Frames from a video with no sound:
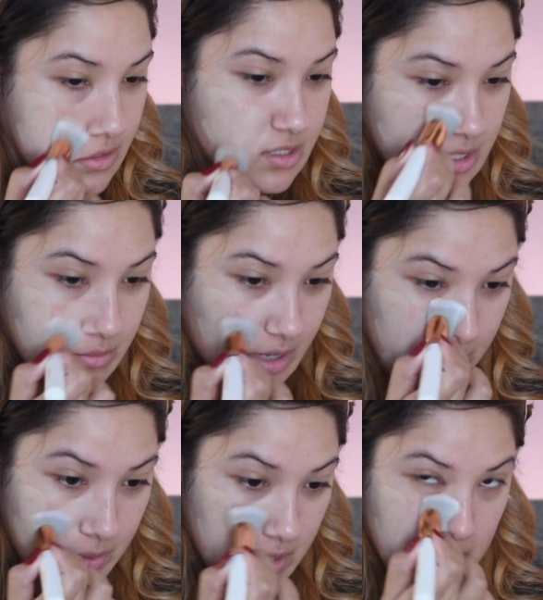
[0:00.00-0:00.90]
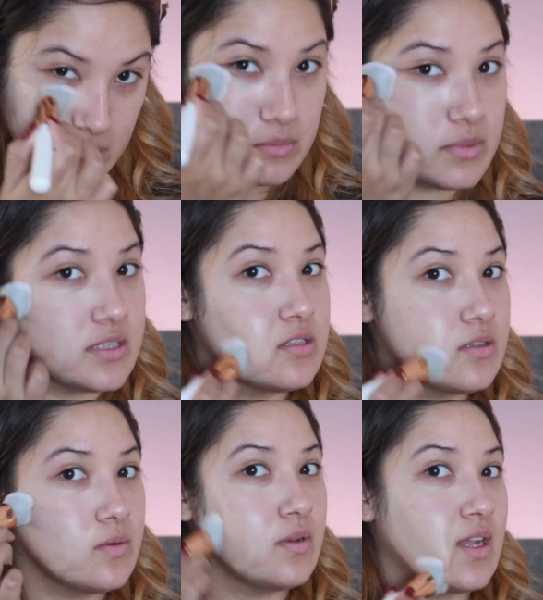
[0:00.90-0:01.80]
She might be a little bit
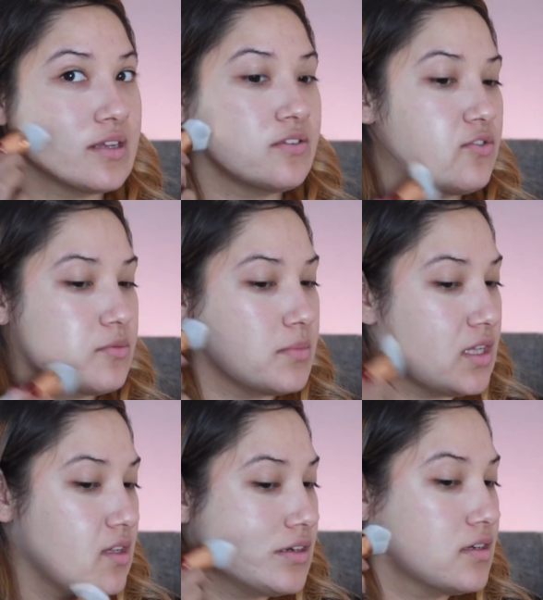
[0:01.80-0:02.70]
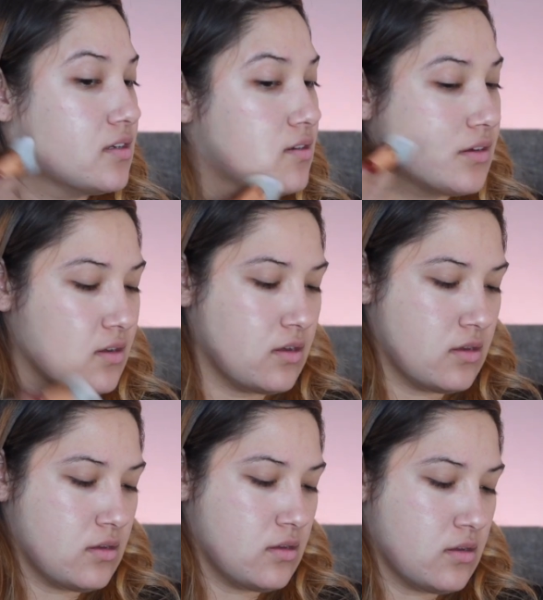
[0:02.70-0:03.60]
too light for me,
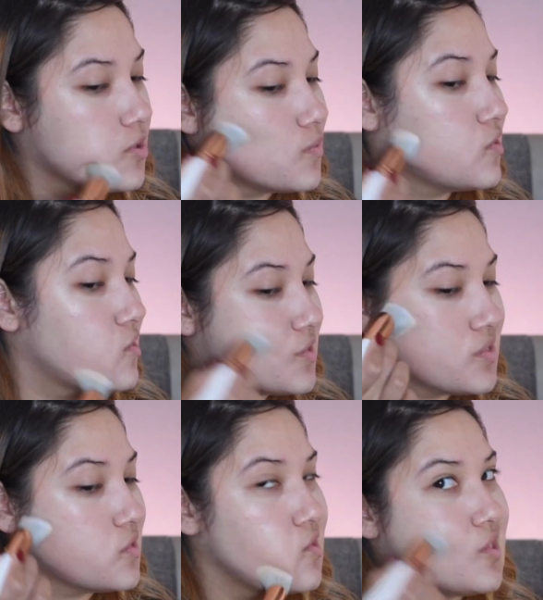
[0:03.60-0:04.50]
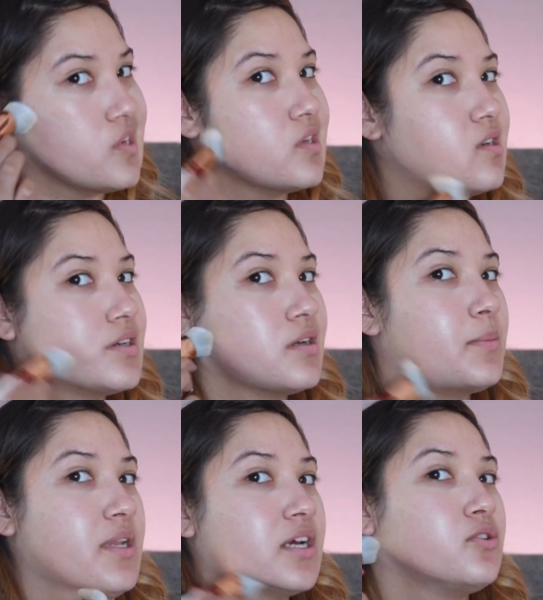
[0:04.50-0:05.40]
but we'll see. I
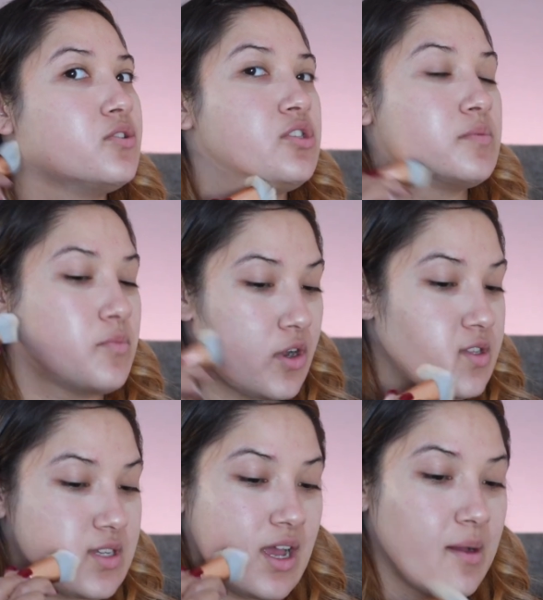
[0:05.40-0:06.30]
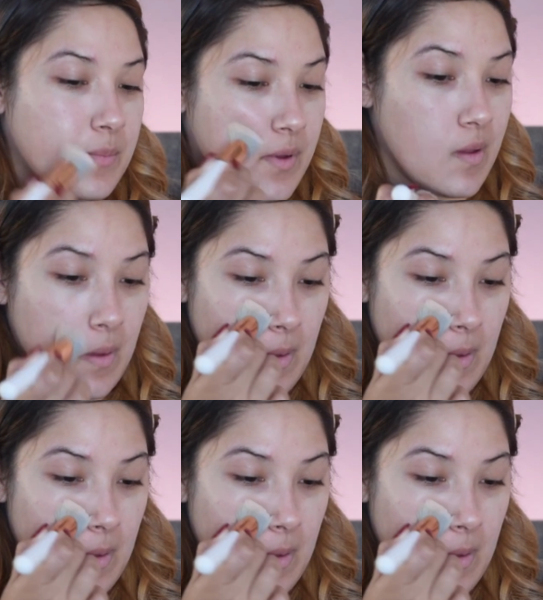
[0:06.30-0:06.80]
mean, I could just bronze her up.